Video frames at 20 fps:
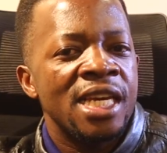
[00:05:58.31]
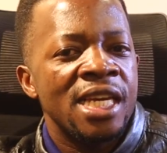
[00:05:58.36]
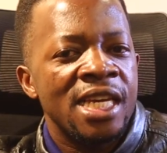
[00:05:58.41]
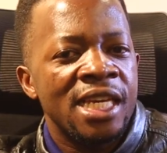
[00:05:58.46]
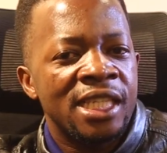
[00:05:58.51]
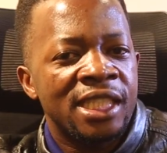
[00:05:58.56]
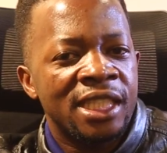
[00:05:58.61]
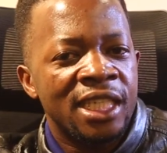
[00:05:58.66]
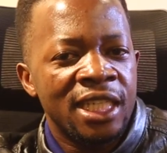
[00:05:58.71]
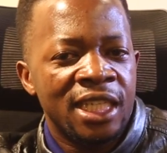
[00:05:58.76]

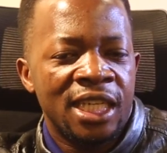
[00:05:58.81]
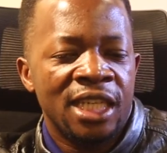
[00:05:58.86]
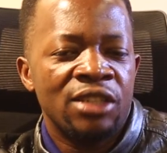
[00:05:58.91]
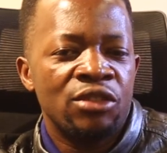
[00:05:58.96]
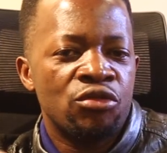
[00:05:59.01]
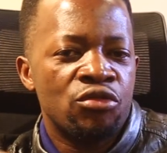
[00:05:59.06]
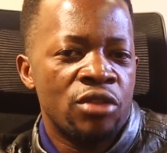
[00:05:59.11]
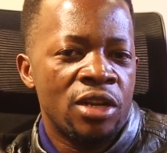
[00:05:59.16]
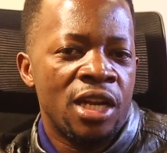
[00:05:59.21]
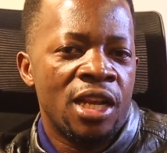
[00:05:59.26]
a
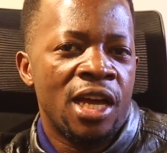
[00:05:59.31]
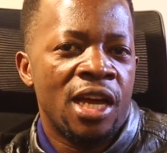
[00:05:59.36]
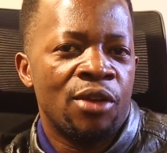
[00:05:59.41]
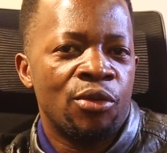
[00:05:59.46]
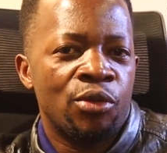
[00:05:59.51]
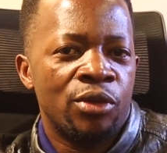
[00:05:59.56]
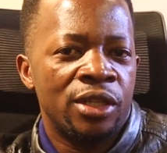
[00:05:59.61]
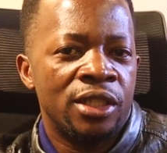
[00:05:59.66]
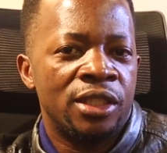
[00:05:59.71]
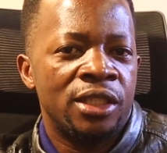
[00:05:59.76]
secondary
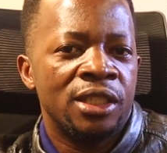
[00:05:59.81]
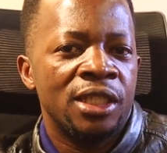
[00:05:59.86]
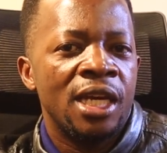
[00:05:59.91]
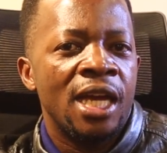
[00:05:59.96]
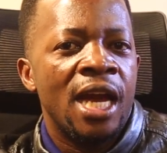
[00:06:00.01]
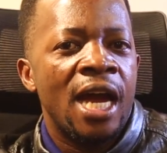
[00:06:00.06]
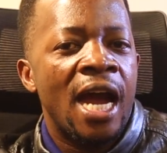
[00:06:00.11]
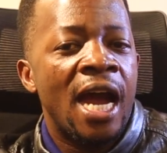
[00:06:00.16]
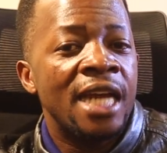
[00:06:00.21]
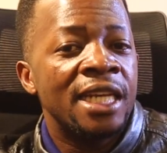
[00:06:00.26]
language
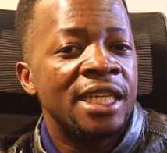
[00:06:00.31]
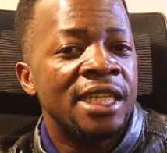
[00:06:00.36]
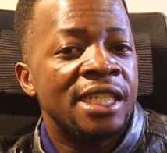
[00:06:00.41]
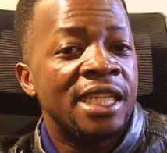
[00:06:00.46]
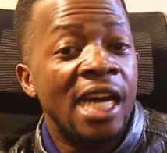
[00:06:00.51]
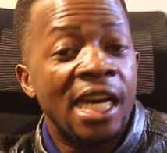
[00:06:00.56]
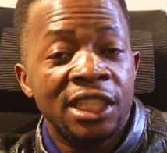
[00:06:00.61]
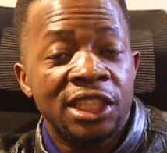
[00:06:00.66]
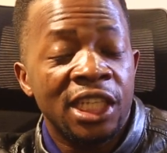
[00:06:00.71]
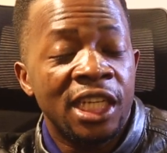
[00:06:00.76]
and
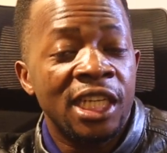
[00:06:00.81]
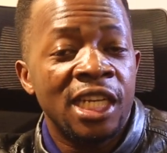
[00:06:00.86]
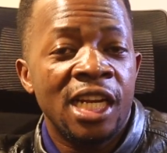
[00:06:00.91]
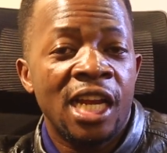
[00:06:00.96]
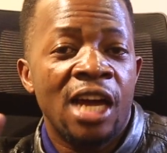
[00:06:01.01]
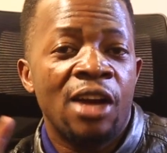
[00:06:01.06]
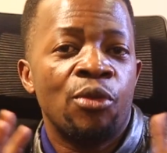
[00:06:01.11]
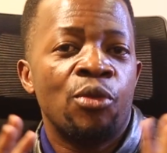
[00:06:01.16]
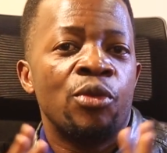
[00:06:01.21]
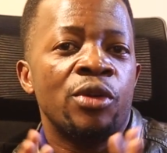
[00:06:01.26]
tertiary
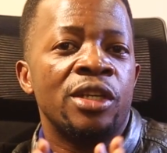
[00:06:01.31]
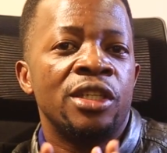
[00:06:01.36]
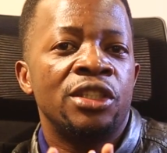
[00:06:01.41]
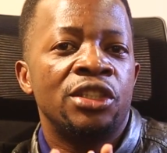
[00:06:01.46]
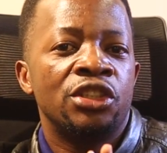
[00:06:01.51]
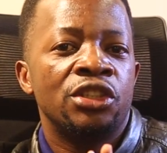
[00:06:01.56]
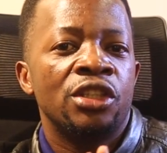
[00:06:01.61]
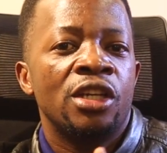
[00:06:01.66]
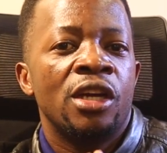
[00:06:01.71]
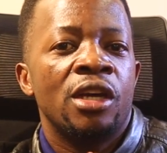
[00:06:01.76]

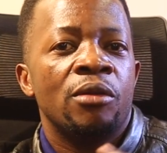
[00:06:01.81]
language.